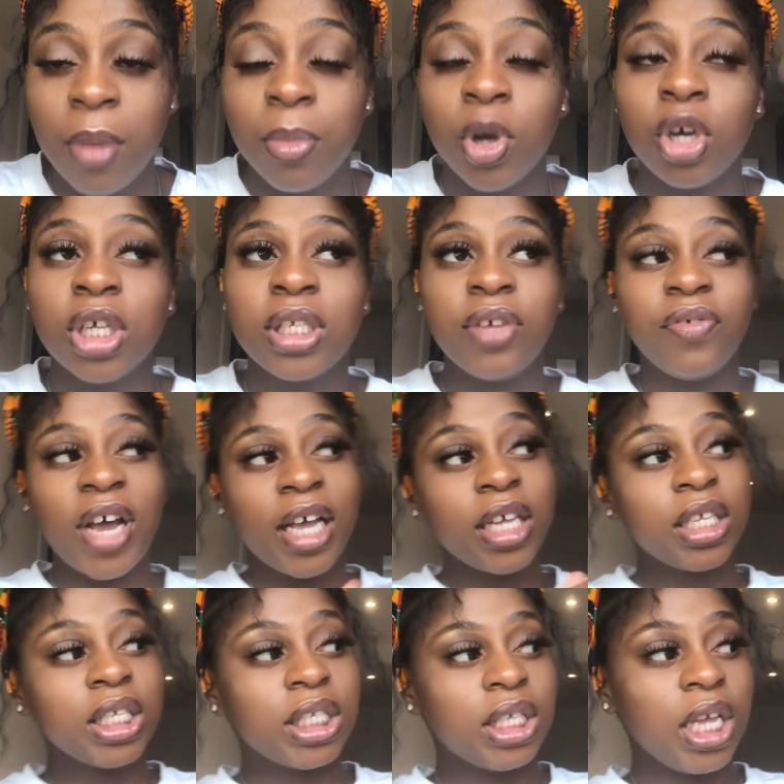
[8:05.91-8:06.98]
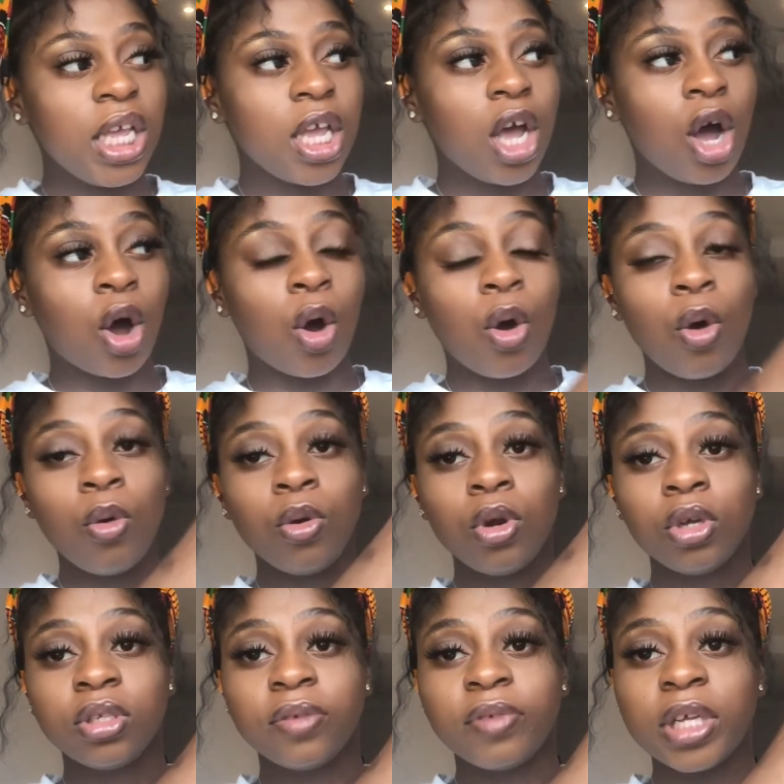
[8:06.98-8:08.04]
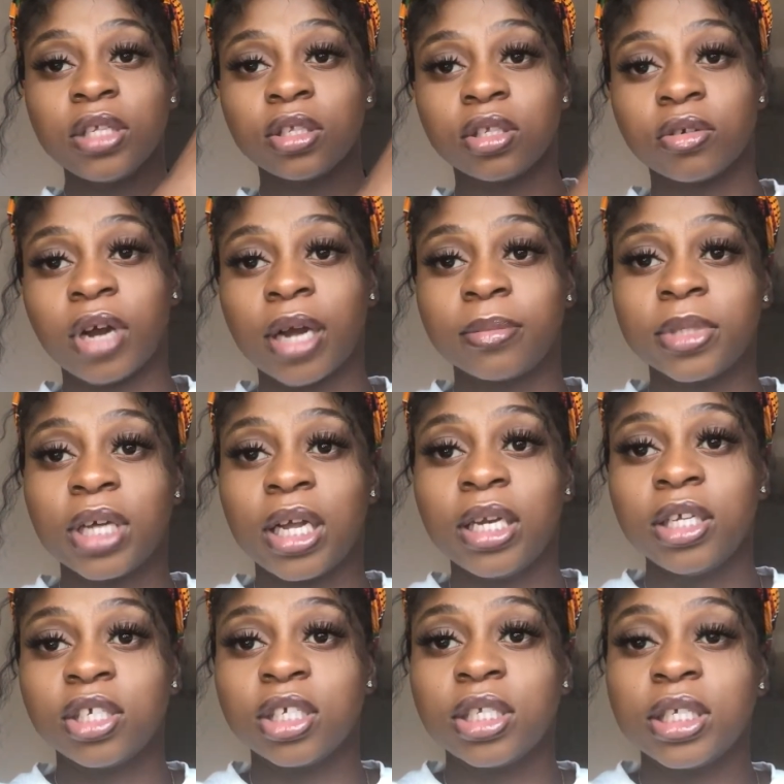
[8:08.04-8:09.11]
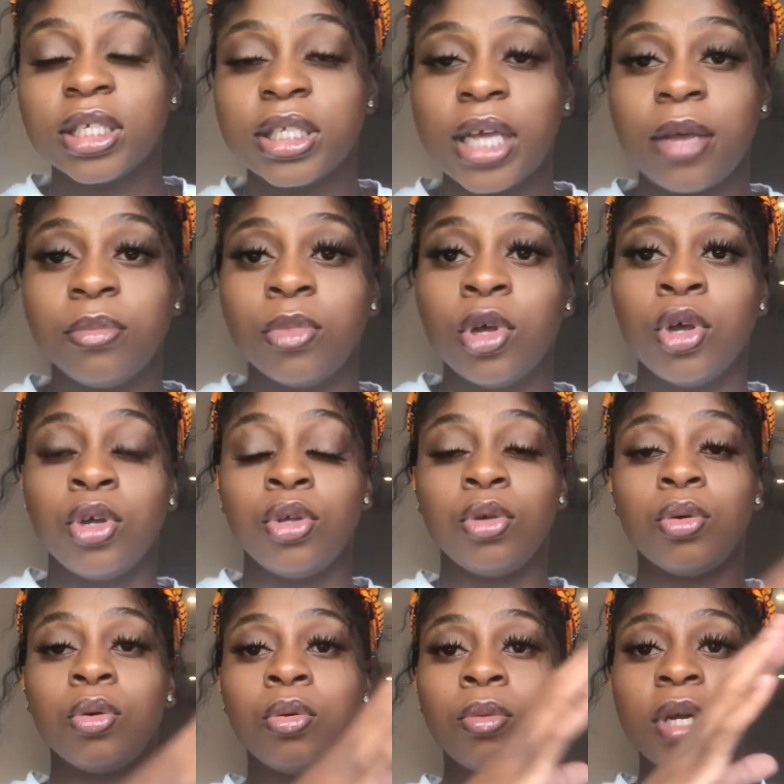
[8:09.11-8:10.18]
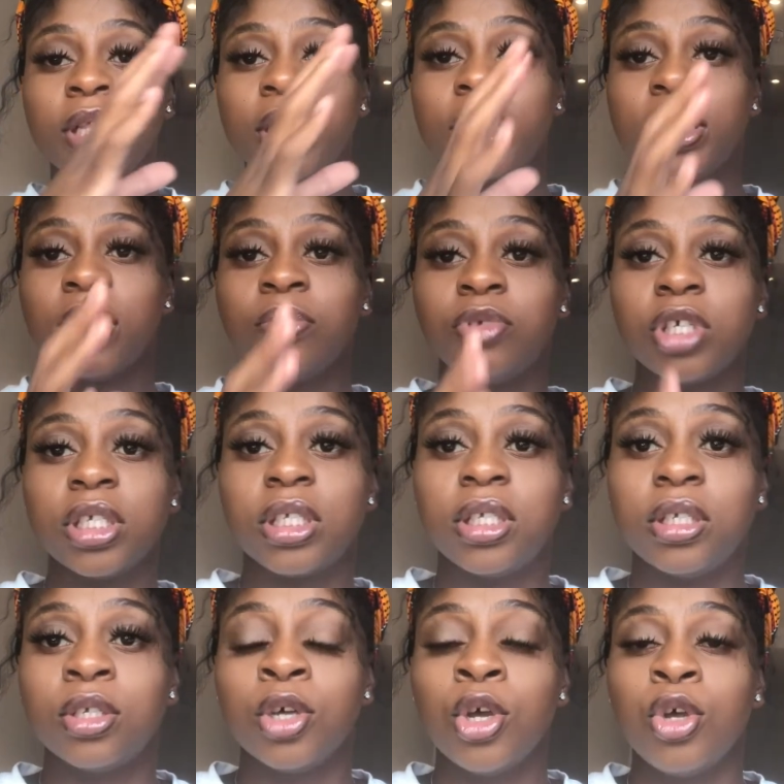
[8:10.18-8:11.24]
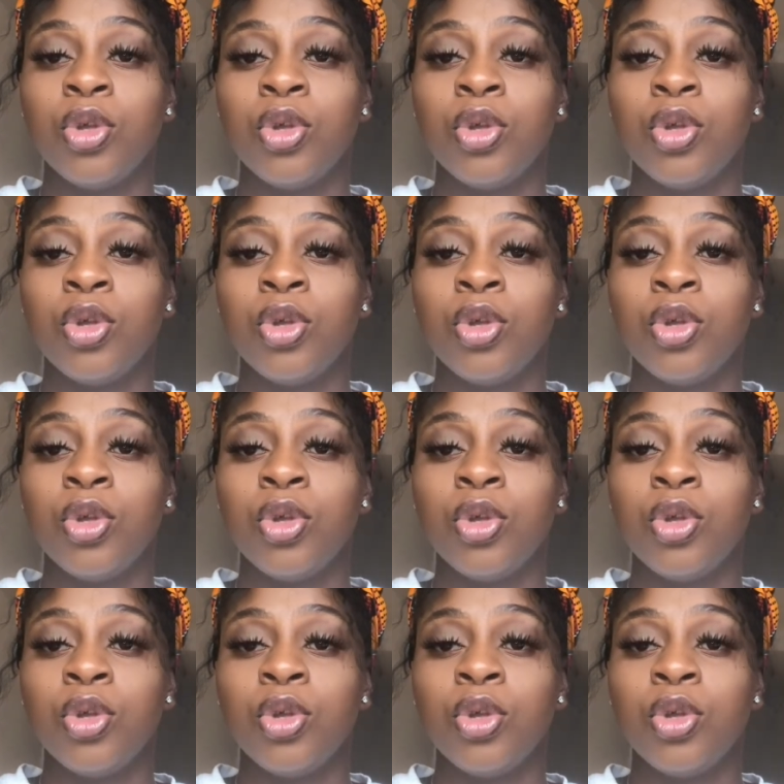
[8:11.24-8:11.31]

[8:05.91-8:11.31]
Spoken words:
Because if I can see a whole load of Instagrams that are literally the same, you all wear the same dresses,